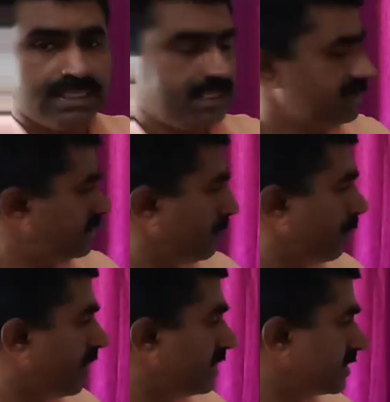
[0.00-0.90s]
is in
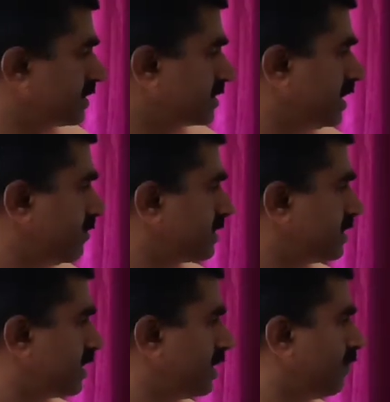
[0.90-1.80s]
past tense, that
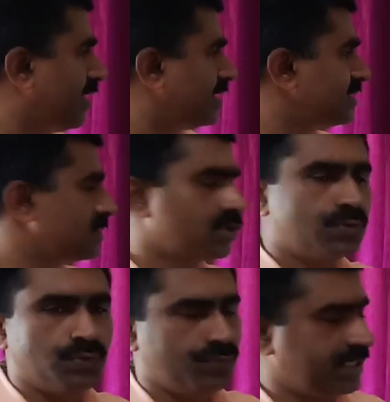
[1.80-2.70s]
means he was
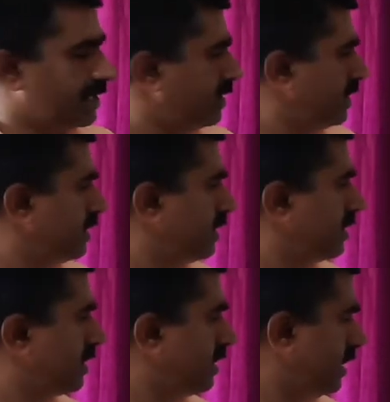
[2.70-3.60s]
too weak.
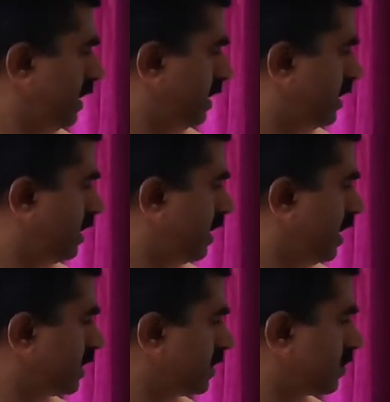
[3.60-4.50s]
Then in
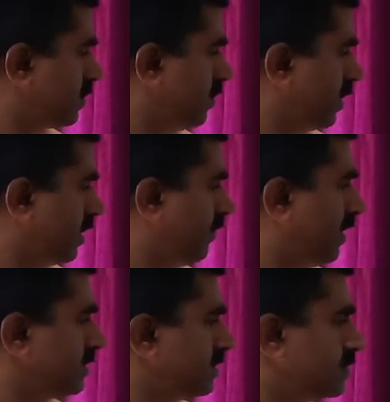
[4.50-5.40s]
answer also he
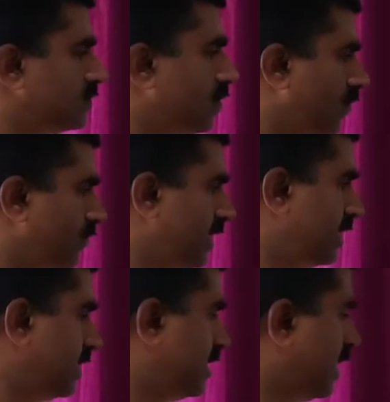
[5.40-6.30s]
was so
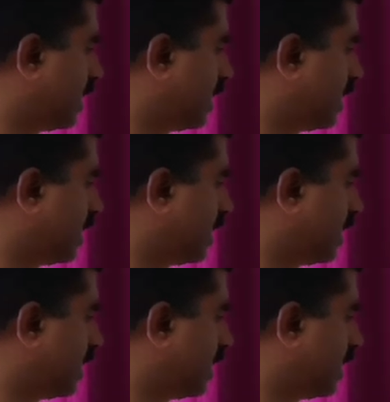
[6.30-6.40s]
weak that,